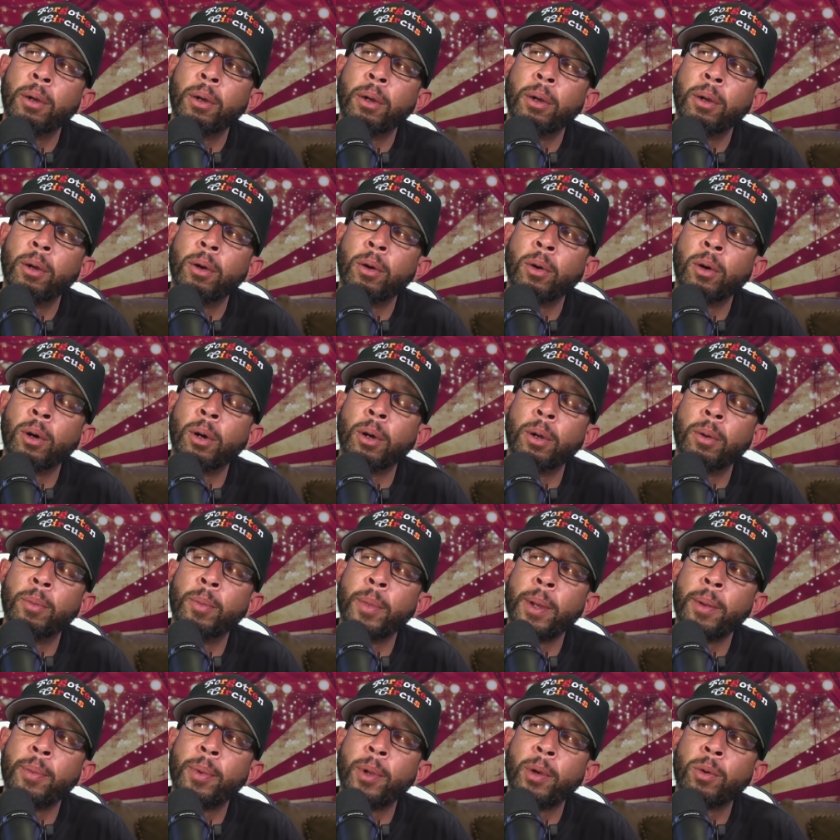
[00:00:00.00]
Or
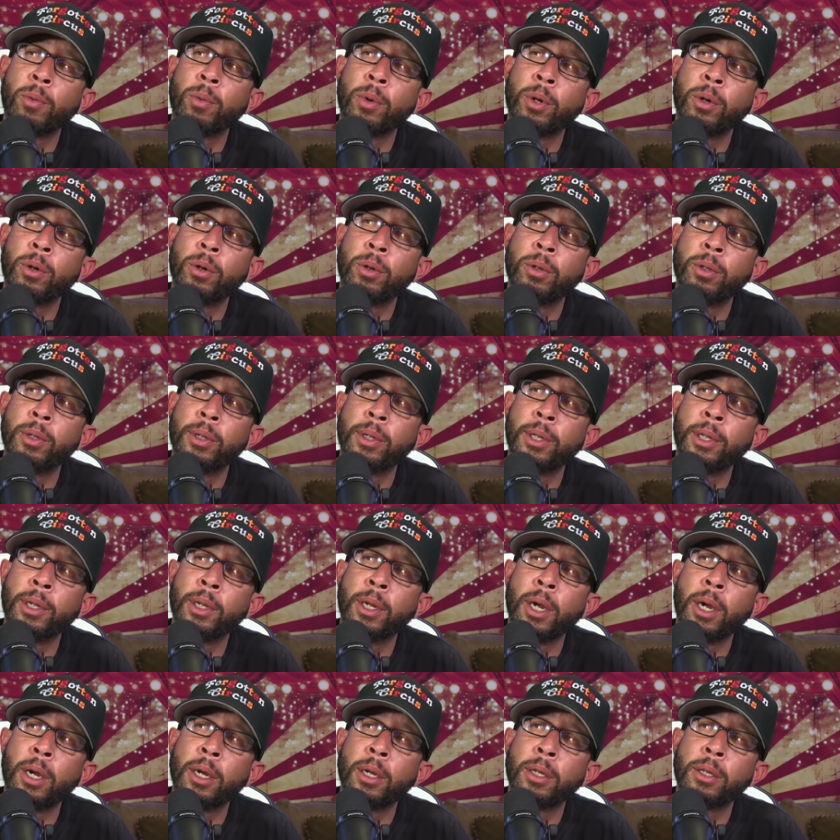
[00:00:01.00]
maybe it will in a
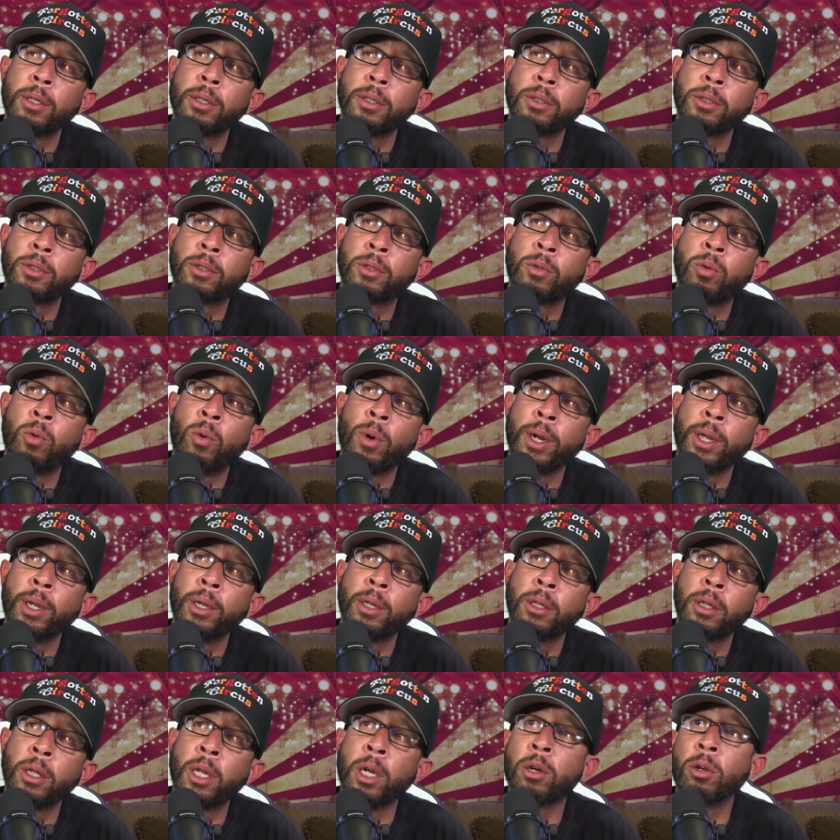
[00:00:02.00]
uh, 20
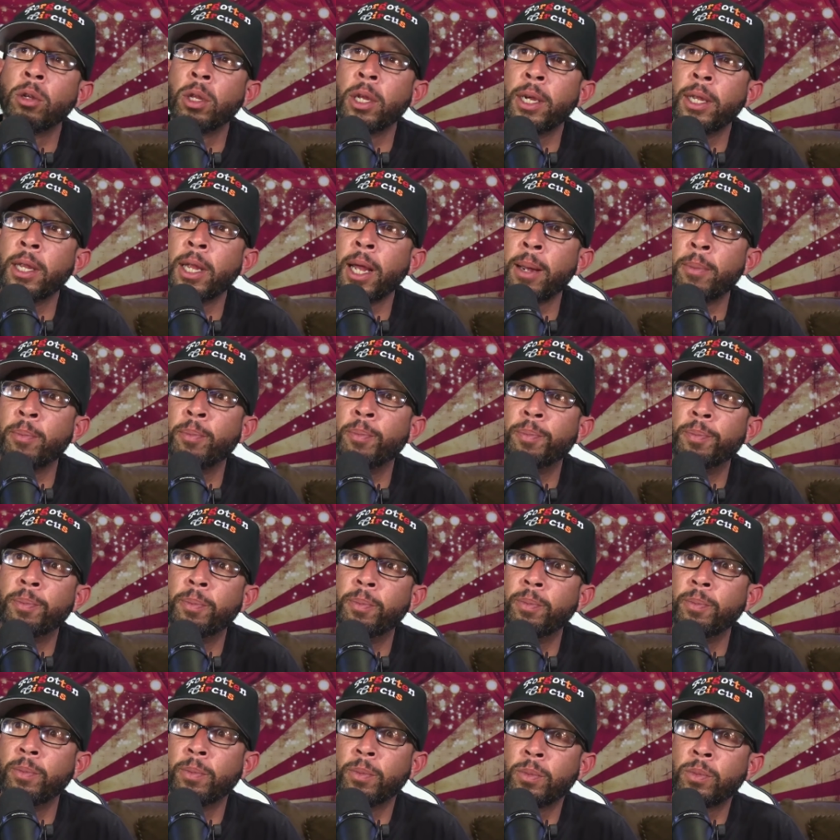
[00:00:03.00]
literally like
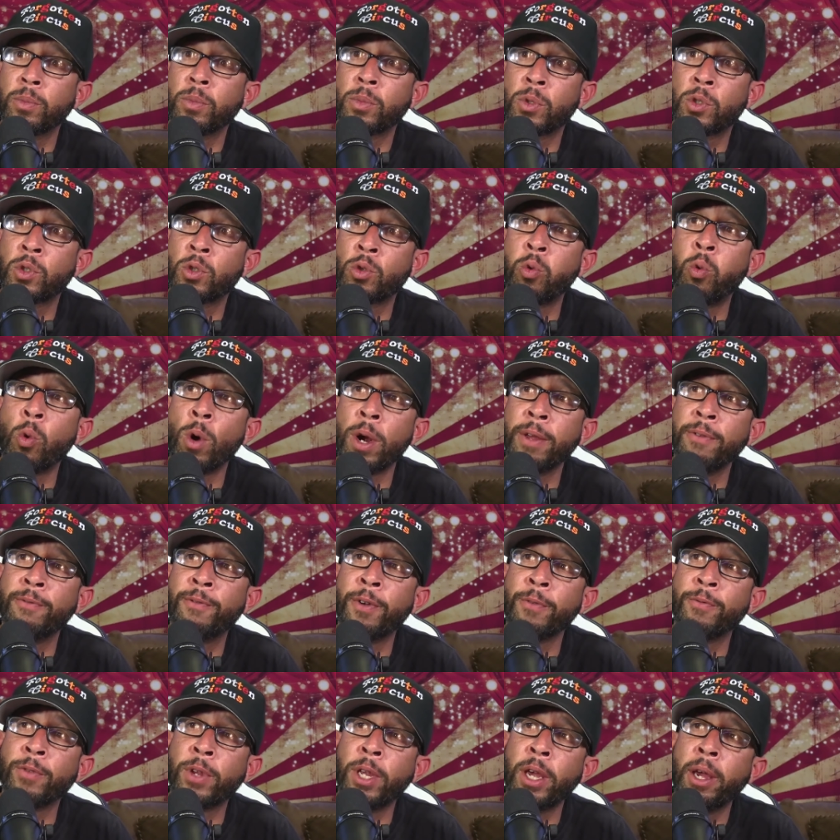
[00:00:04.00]

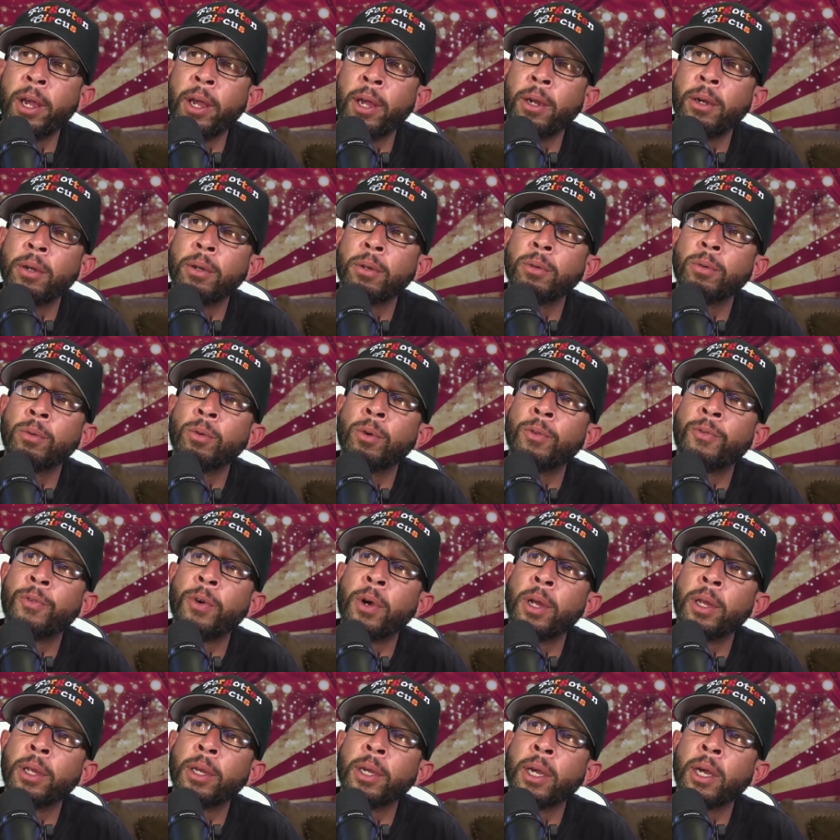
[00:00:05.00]
2058 we'll
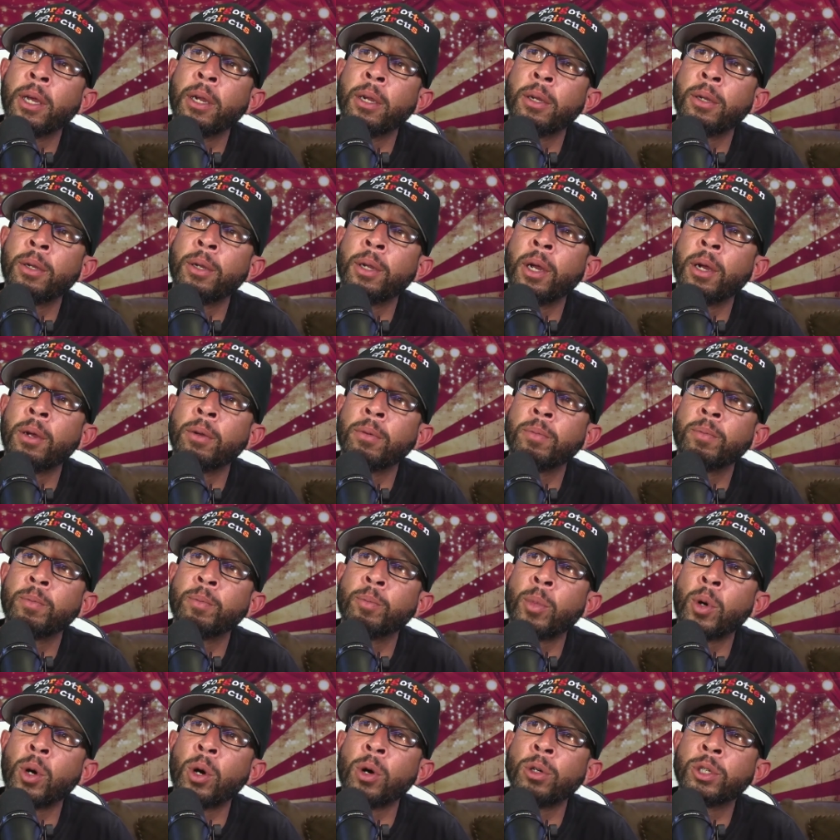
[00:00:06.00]
finally get it, and uh,
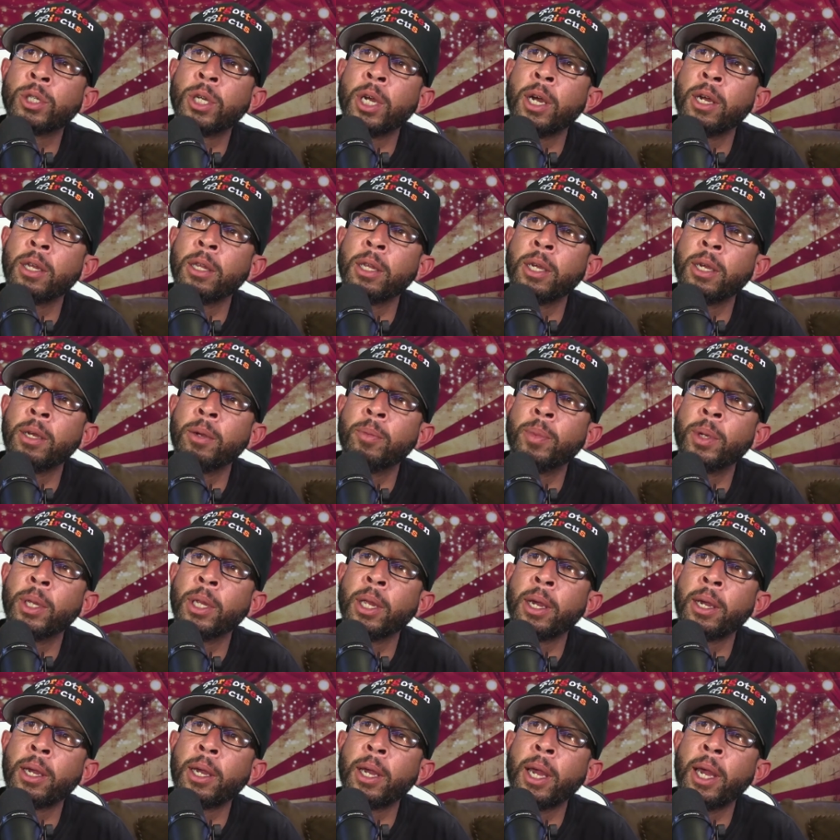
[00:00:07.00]
Mahershala Ali would be
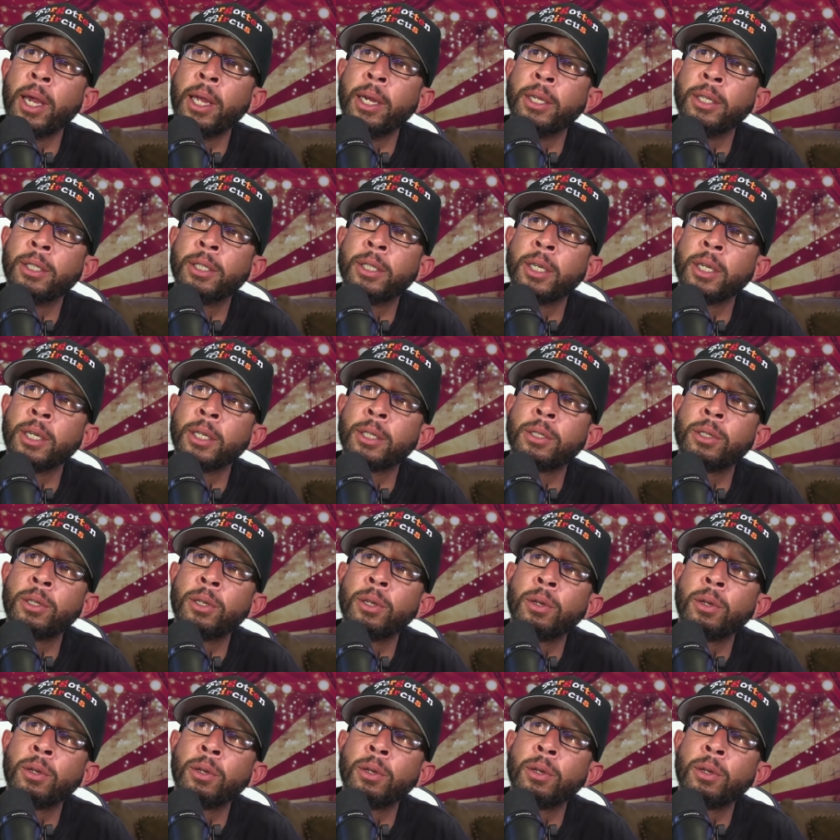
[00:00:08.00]
like 86.